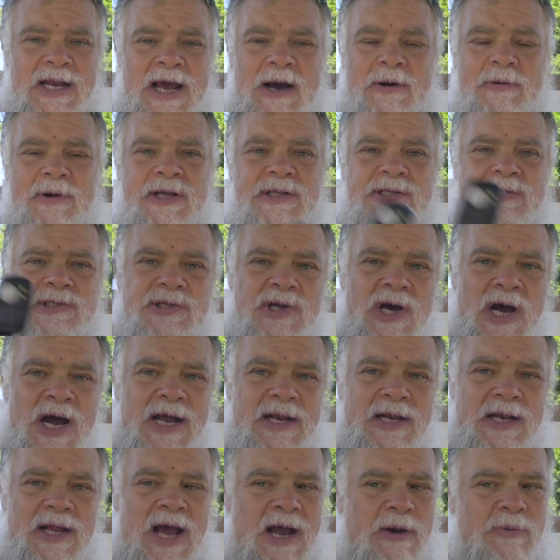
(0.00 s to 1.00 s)
Now,
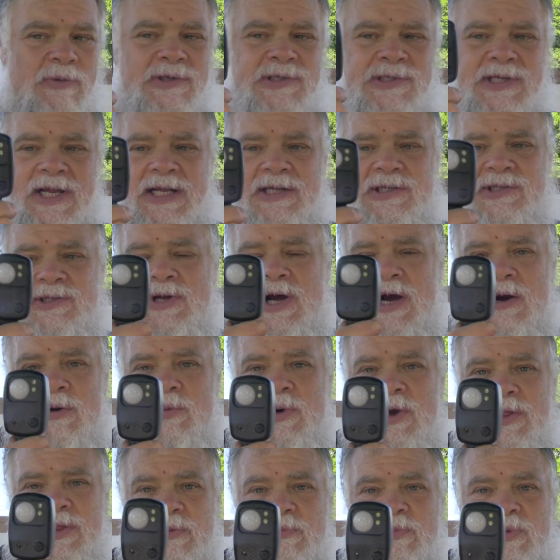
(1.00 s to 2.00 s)
I would say it's not
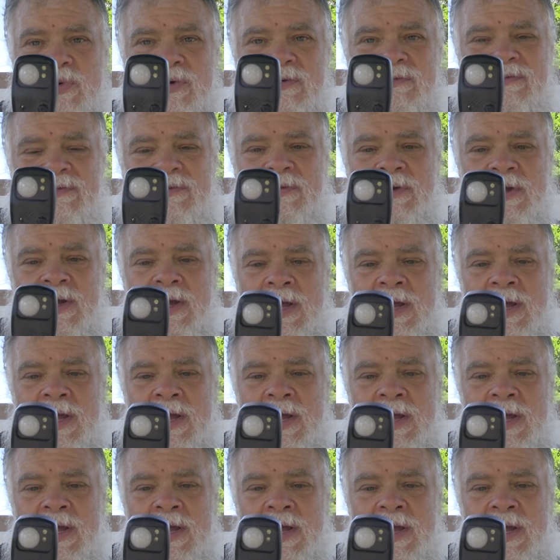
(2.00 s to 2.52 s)
weatherproof.